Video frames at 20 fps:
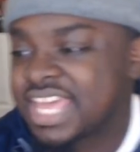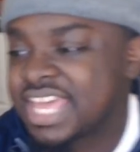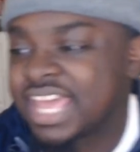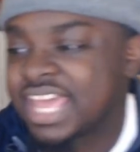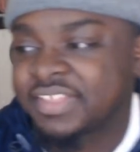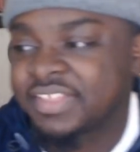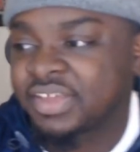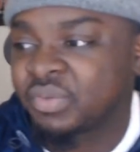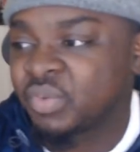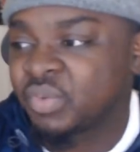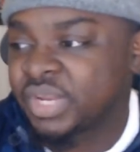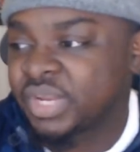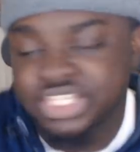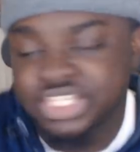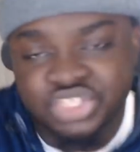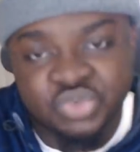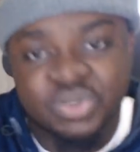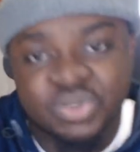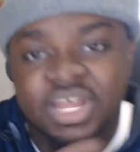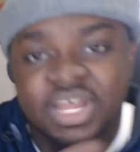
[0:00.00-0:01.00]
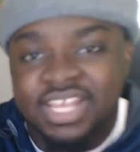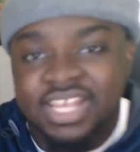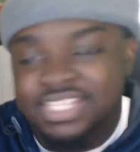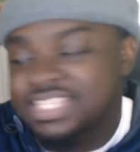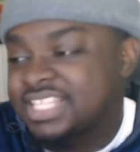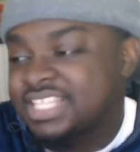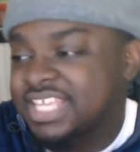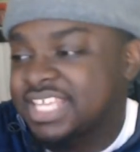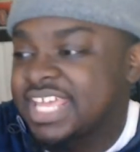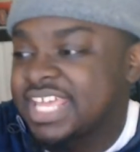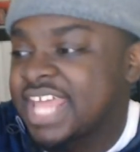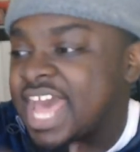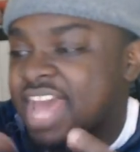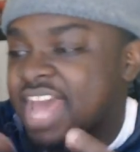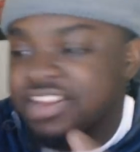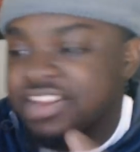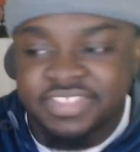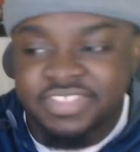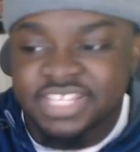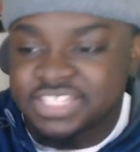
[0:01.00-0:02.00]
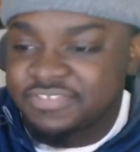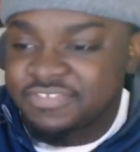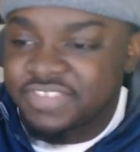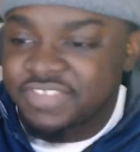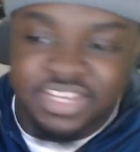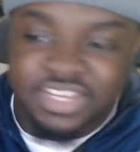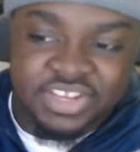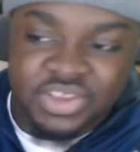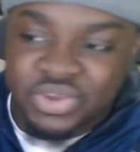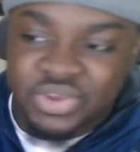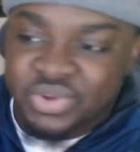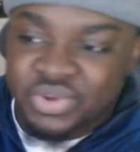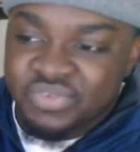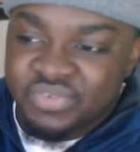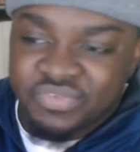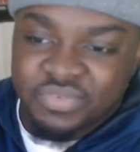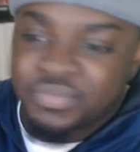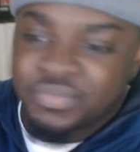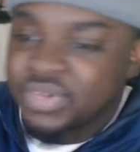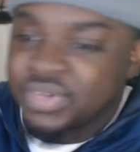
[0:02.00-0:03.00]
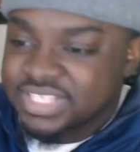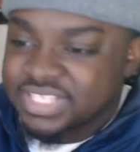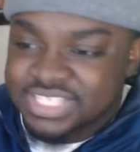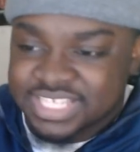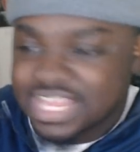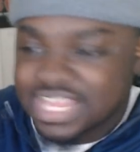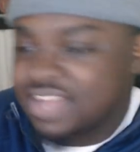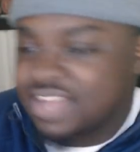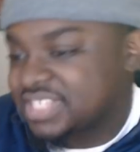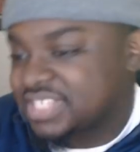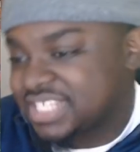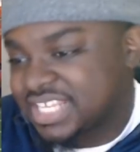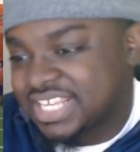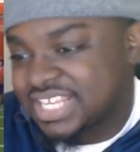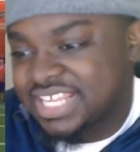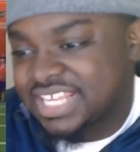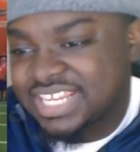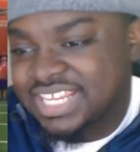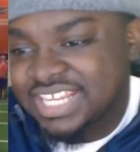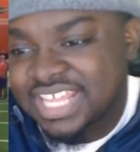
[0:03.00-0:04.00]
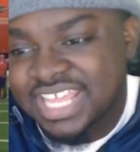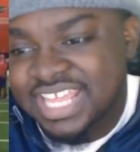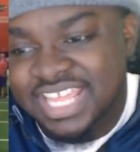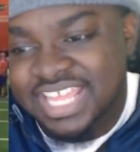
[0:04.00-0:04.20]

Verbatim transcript: And then what did you guys get out of this video from what the scouts said?